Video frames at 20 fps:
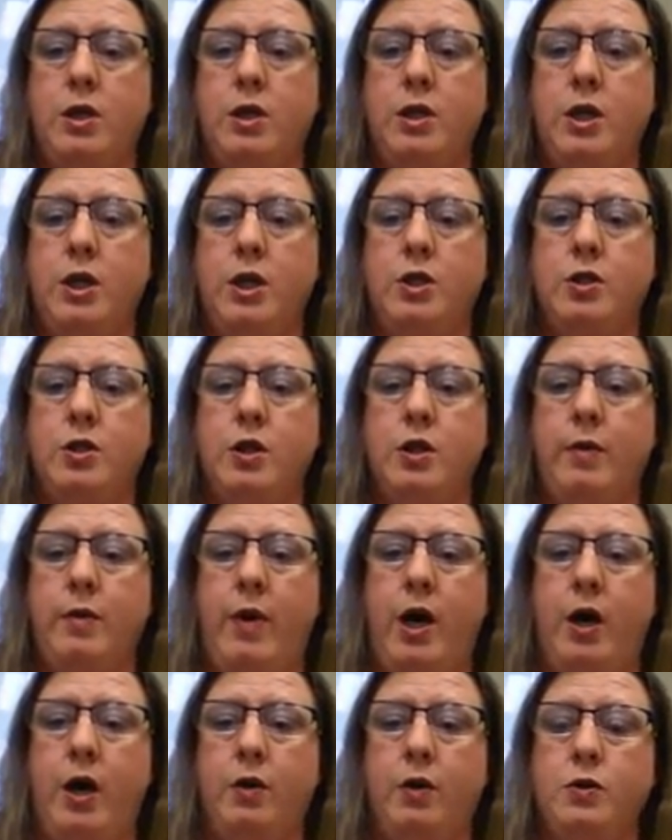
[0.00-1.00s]
teach
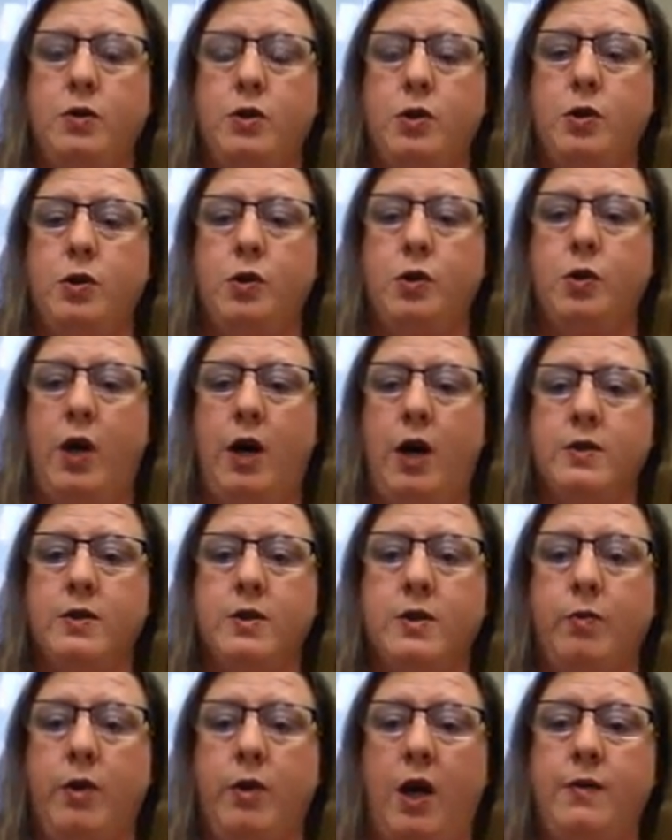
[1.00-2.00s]
them how to have
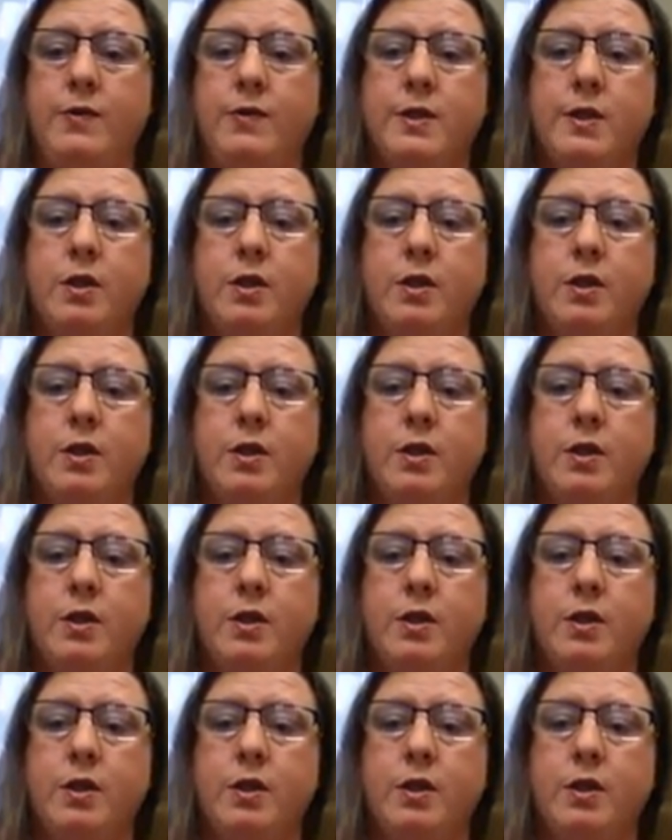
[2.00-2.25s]
some life